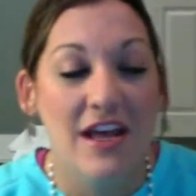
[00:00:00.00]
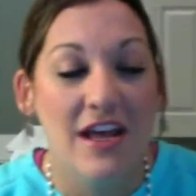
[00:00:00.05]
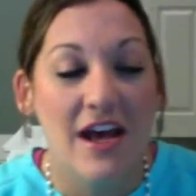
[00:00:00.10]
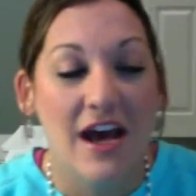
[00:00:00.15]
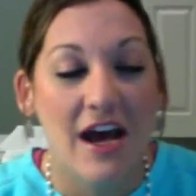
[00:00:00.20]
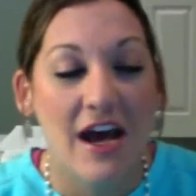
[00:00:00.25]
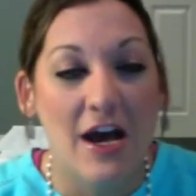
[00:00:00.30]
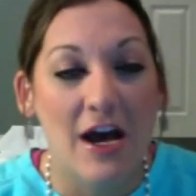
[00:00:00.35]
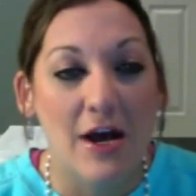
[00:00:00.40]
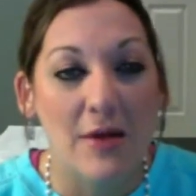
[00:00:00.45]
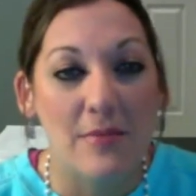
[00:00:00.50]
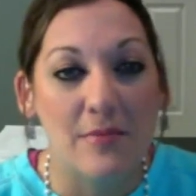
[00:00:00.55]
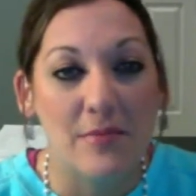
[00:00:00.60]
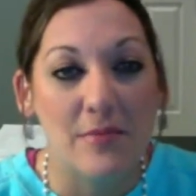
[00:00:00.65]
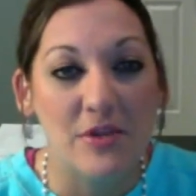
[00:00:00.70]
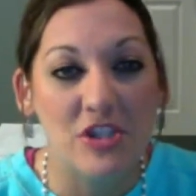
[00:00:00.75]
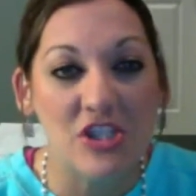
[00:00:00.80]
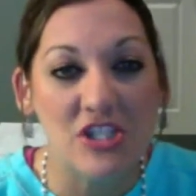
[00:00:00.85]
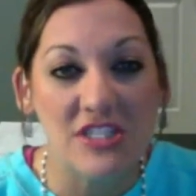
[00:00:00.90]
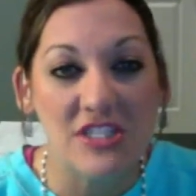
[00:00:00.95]

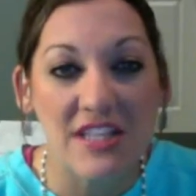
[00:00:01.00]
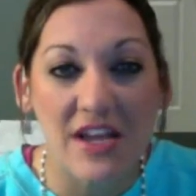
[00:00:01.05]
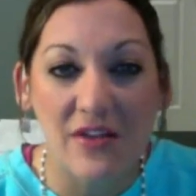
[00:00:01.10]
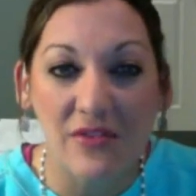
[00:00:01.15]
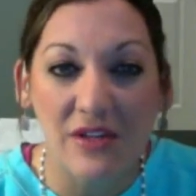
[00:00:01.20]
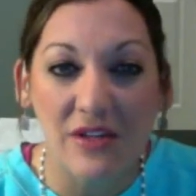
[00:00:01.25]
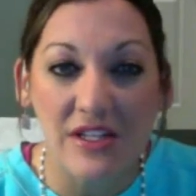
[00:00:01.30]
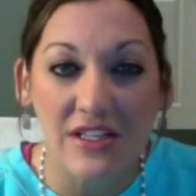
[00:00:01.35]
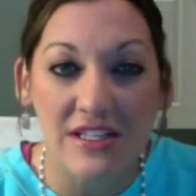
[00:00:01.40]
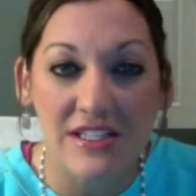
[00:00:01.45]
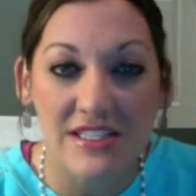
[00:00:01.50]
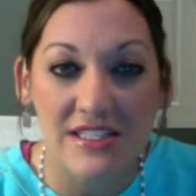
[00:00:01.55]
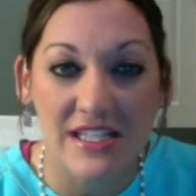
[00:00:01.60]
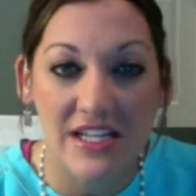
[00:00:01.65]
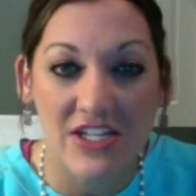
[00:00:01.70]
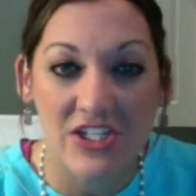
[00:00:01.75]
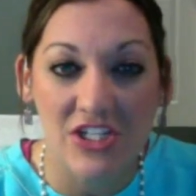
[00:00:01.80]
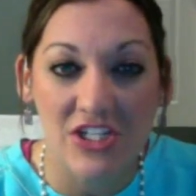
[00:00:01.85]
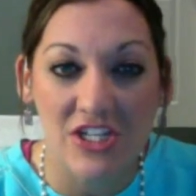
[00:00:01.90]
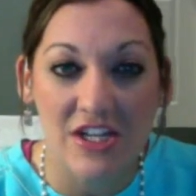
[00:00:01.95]
But just that
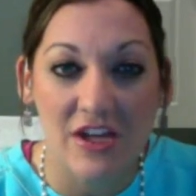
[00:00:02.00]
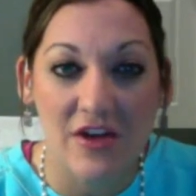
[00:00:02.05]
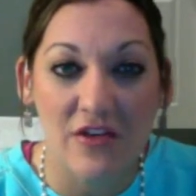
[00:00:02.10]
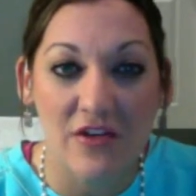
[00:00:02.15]
realization of,